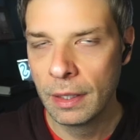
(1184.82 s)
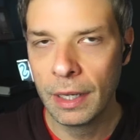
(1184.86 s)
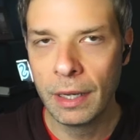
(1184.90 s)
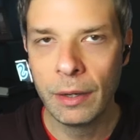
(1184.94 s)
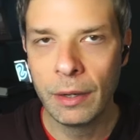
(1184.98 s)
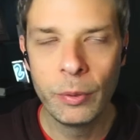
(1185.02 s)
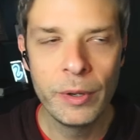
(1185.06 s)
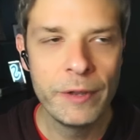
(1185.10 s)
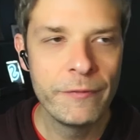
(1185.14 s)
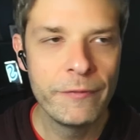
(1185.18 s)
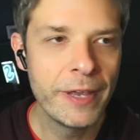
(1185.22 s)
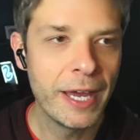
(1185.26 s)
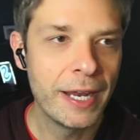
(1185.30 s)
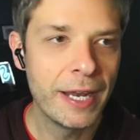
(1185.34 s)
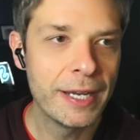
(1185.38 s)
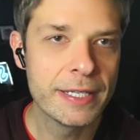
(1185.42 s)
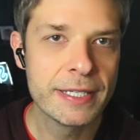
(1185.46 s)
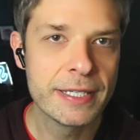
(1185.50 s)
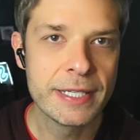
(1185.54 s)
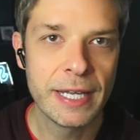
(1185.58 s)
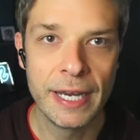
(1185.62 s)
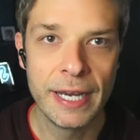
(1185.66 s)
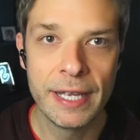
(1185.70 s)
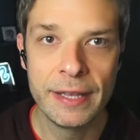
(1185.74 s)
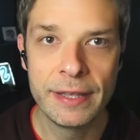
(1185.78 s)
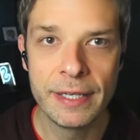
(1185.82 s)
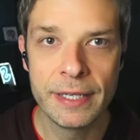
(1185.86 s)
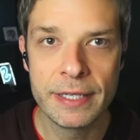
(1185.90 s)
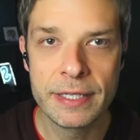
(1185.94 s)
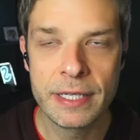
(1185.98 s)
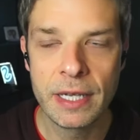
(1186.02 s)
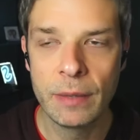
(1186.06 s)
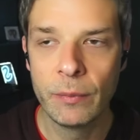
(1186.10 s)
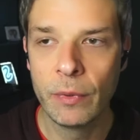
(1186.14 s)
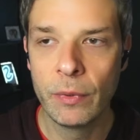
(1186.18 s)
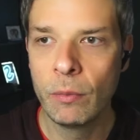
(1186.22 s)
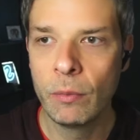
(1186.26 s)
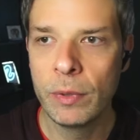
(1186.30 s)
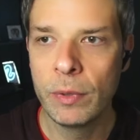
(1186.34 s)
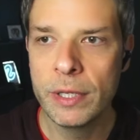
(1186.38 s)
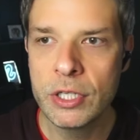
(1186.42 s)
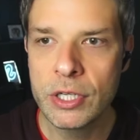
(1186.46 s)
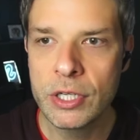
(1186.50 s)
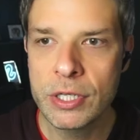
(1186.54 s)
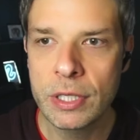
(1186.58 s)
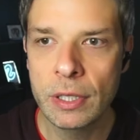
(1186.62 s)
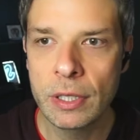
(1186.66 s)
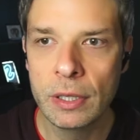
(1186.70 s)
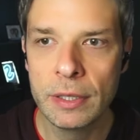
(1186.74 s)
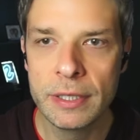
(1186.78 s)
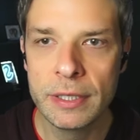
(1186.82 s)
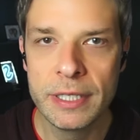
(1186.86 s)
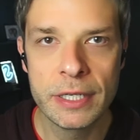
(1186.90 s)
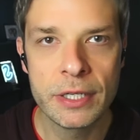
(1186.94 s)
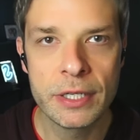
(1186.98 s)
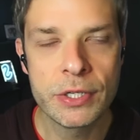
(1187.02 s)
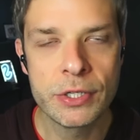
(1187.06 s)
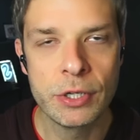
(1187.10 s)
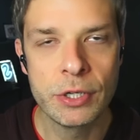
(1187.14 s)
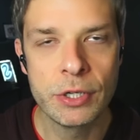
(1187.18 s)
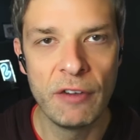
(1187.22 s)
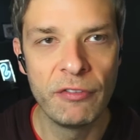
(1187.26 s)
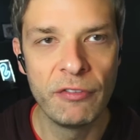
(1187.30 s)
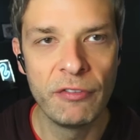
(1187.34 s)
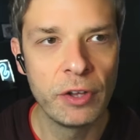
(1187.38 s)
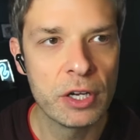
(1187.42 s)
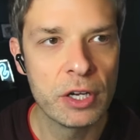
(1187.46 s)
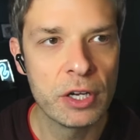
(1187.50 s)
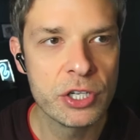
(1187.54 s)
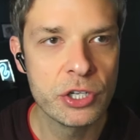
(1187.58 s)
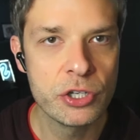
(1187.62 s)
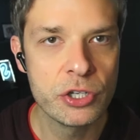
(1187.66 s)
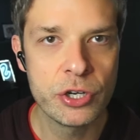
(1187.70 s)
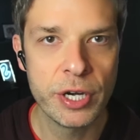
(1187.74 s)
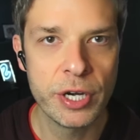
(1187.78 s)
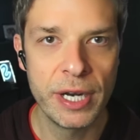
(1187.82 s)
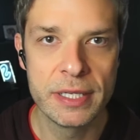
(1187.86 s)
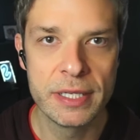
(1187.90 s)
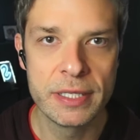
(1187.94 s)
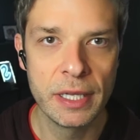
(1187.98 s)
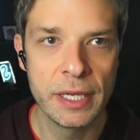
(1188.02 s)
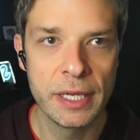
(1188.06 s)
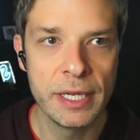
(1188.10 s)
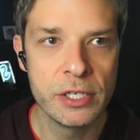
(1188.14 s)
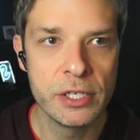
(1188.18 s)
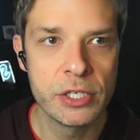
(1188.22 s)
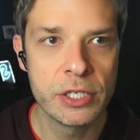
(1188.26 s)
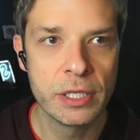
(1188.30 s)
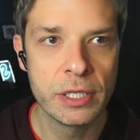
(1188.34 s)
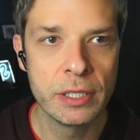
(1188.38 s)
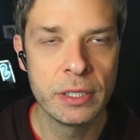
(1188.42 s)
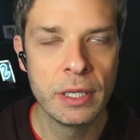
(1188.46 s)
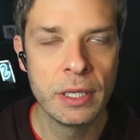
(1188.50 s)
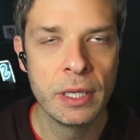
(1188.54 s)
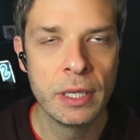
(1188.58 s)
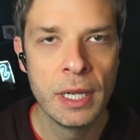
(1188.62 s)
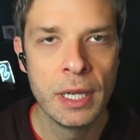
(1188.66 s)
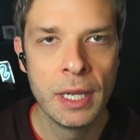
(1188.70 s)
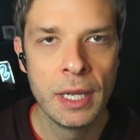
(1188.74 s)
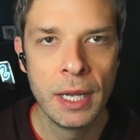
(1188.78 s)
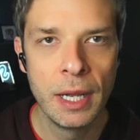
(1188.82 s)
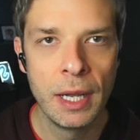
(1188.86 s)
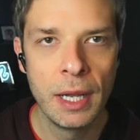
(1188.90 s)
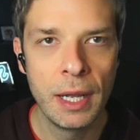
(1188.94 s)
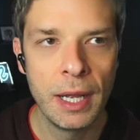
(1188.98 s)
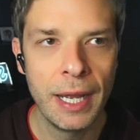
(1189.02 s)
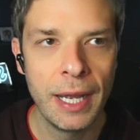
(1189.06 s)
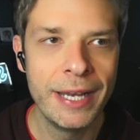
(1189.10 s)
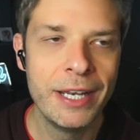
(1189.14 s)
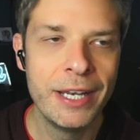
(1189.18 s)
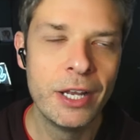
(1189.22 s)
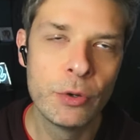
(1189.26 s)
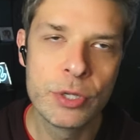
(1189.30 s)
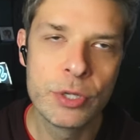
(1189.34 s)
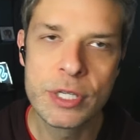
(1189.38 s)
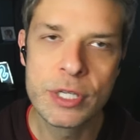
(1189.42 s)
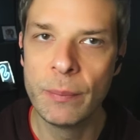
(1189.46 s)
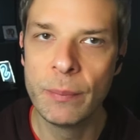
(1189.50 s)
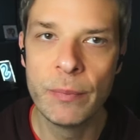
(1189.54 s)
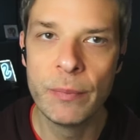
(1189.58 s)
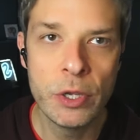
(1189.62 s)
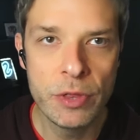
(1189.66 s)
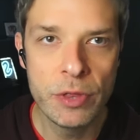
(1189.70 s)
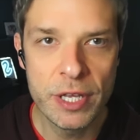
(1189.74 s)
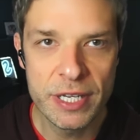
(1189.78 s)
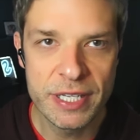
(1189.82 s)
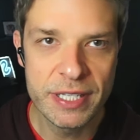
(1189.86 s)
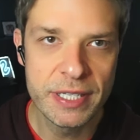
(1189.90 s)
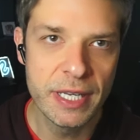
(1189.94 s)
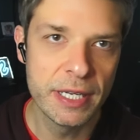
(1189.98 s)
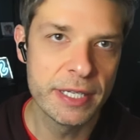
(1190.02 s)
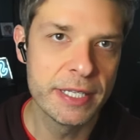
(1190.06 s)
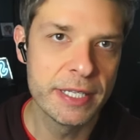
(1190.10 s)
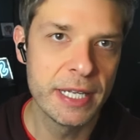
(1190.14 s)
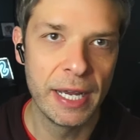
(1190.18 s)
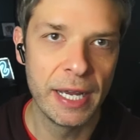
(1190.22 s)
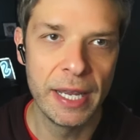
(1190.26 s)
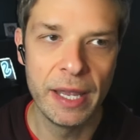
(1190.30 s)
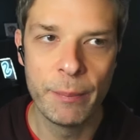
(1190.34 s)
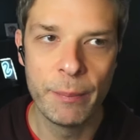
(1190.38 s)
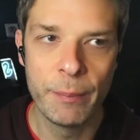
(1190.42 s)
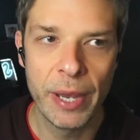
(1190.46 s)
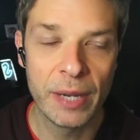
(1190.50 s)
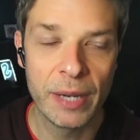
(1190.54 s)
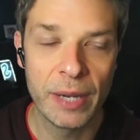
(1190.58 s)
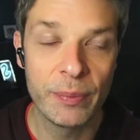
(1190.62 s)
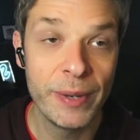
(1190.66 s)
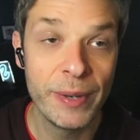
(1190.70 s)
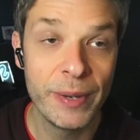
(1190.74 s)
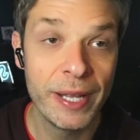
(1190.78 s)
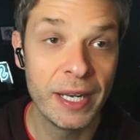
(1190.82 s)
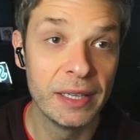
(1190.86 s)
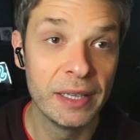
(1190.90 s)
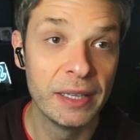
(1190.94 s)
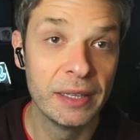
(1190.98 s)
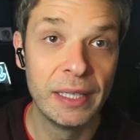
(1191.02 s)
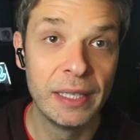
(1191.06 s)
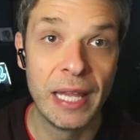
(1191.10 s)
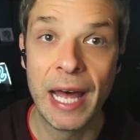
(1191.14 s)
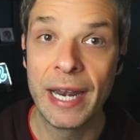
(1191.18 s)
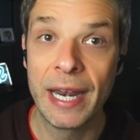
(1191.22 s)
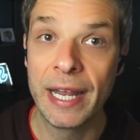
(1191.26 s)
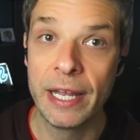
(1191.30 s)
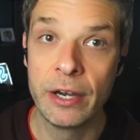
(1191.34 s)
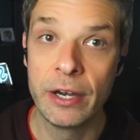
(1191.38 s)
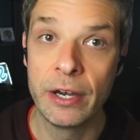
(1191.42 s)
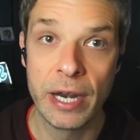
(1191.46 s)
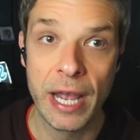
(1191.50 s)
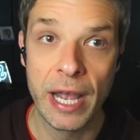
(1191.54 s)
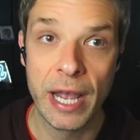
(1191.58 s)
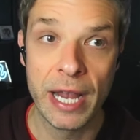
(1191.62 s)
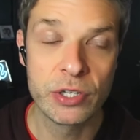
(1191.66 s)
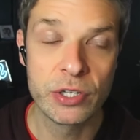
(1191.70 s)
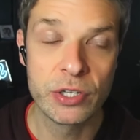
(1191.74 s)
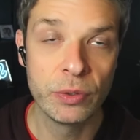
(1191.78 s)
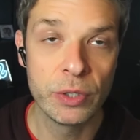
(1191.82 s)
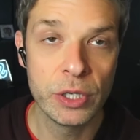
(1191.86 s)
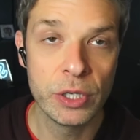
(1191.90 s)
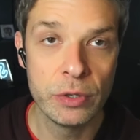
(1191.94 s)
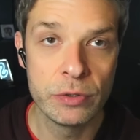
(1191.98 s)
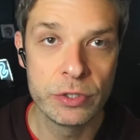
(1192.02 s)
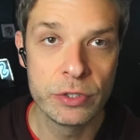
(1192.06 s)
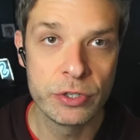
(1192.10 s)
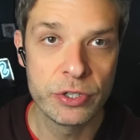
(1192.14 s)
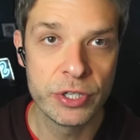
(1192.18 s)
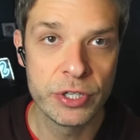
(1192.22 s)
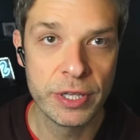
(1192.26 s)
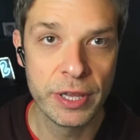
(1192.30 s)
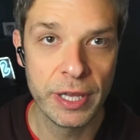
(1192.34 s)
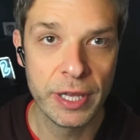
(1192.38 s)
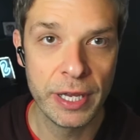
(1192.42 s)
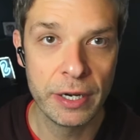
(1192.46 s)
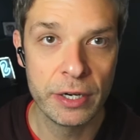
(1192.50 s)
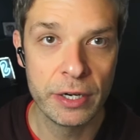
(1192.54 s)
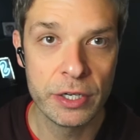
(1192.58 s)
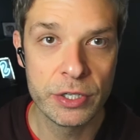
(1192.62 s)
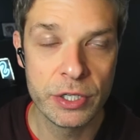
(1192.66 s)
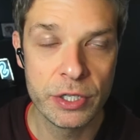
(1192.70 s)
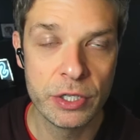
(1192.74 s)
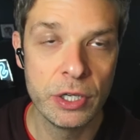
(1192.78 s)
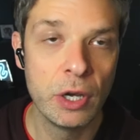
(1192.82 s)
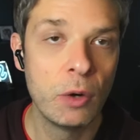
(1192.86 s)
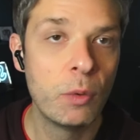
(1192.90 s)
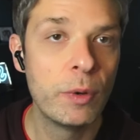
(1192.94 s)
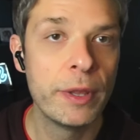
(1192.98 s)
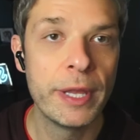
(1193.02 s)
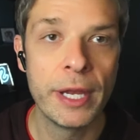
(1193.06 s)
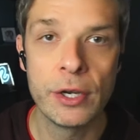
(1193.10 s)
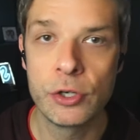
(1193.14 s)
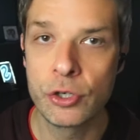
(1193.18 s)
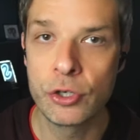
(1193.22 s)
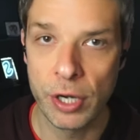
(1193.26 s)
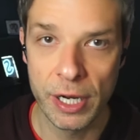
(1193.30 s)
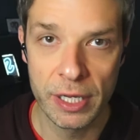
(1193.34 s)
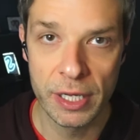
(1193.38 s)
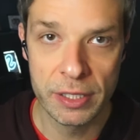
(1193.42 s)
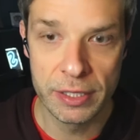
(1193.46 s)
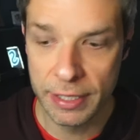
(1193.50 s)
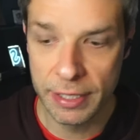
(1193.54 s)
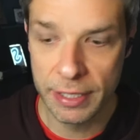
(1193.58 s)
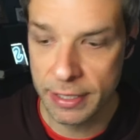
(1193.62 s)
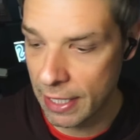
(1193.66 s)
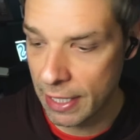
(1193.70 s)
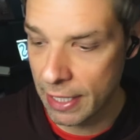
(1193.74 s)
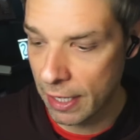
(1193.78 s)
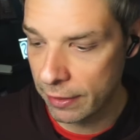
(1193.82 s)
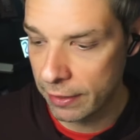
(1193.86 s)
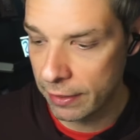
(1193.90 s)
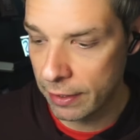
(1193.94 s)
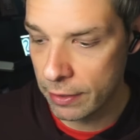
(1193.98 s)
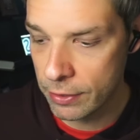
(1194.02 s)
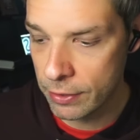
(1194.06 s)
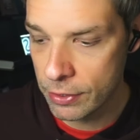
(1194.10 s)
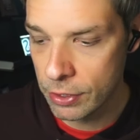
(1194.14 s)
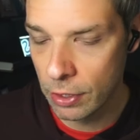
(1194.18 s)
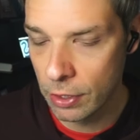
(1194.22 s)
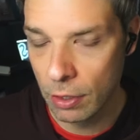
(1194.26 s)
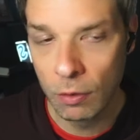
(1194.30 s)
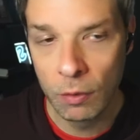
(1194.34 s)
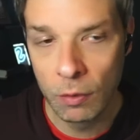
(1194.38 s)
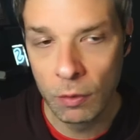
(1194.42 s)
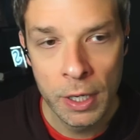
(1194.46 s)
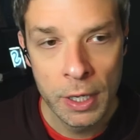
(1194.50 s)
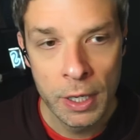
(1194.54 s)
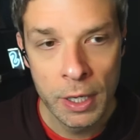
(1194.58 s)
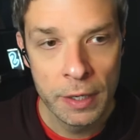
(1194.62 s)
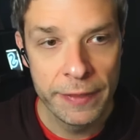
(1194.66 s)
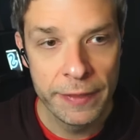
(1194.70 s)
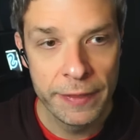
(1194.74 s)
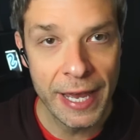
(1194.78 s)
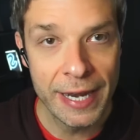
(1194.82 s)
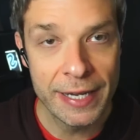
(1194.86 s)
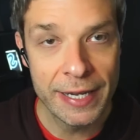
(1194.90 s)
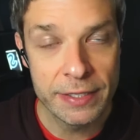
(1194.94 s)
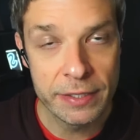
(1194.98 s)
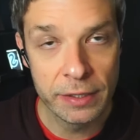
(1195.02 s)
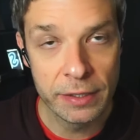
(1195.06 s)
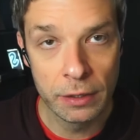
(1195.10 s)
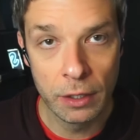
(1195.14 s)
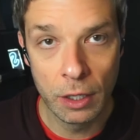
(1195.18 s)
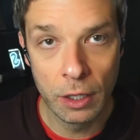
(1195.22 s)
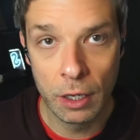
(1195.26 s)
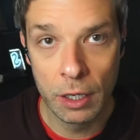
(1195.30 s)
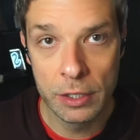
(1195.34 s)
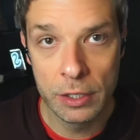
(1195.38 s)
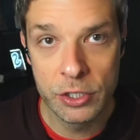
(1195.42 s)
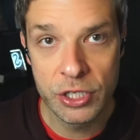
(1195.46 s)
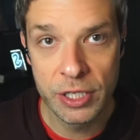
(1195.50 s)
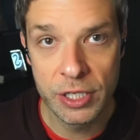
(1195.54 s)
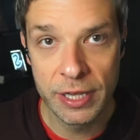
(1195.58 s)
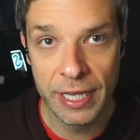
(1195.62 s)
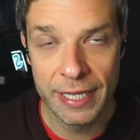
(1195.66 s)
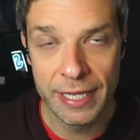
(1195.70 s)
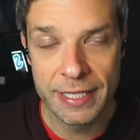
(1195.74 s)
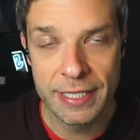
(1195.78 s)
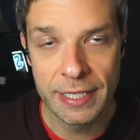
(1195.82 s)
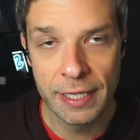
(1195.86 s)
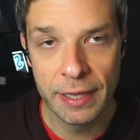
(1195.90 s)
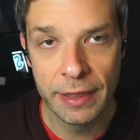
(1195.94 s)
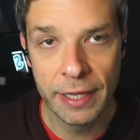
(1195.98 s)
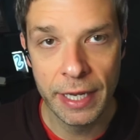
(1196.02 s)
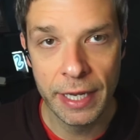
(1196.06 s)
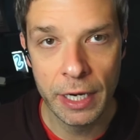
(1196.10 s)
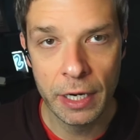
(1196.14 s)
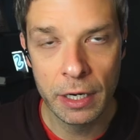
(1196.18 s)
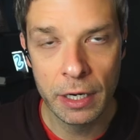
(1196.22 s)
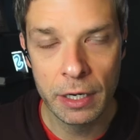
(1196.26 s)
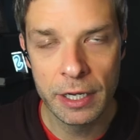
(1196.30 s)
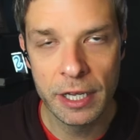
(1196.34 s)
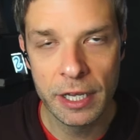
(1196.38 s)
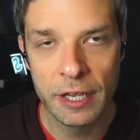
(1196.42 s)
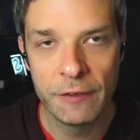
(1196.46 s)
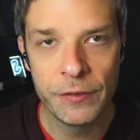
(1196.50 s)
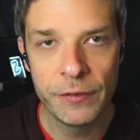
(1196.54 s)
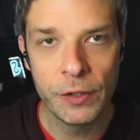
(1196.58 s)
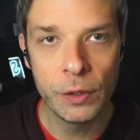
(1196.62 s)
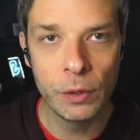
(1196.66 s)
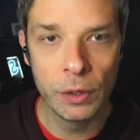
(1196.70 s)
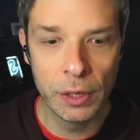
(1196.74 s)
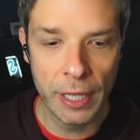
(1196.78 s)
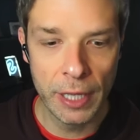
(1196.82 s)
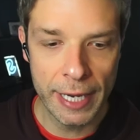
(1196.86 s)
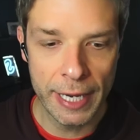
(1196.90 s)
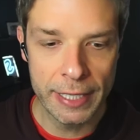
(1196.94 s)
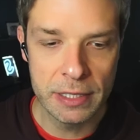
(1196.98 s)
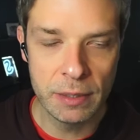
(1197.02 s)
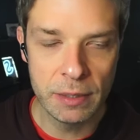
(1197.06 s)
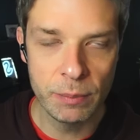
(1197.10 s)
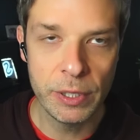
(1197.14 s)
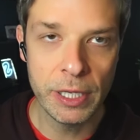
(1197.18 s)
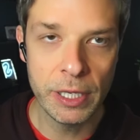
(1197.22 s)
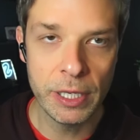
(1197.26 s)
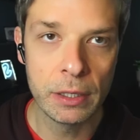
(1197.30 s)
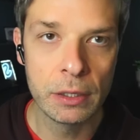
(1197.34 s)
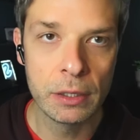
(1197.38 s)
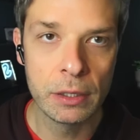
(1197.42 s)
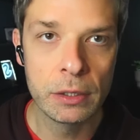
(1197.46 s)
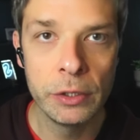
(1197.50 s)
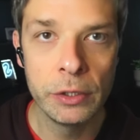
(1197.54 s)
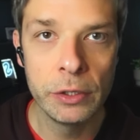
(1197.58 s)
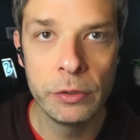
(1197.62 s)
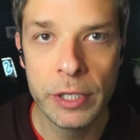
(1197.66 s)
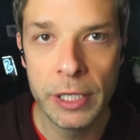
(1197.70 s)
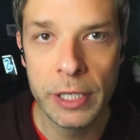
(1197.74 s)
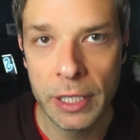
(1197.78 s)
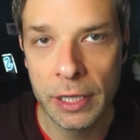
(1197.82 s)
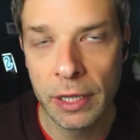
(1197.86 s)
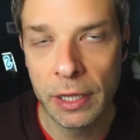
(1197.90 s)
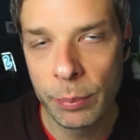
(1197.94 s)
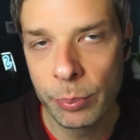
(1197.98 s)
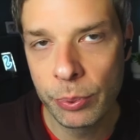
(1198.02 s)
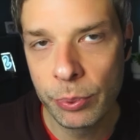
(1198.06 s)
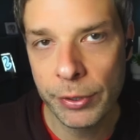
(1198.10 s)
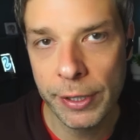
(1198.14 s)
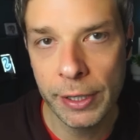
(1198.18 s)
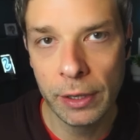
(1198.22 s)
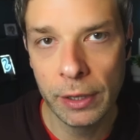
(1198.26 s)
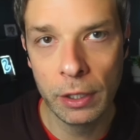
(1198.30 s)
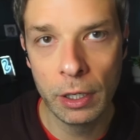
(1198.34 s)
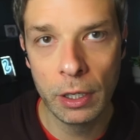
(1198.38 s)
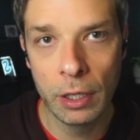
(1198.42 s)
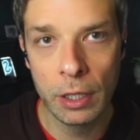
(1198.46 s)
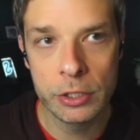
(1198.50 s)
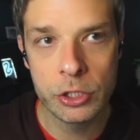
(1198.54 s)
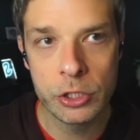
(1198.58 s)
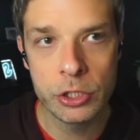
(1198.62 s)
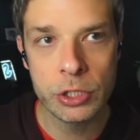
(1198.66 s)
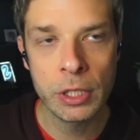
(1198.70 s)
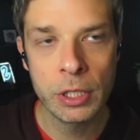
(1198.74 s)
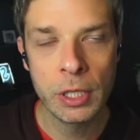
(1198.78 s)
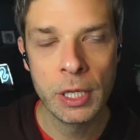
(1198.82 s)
We've got exciting things coming up. We just did a soft launch of translation. I know some of you this does not impact, but we had a lot of international users, and there's no one that translates out there. So that is launched and that's in there. If you'd like to be included in the pre-launch,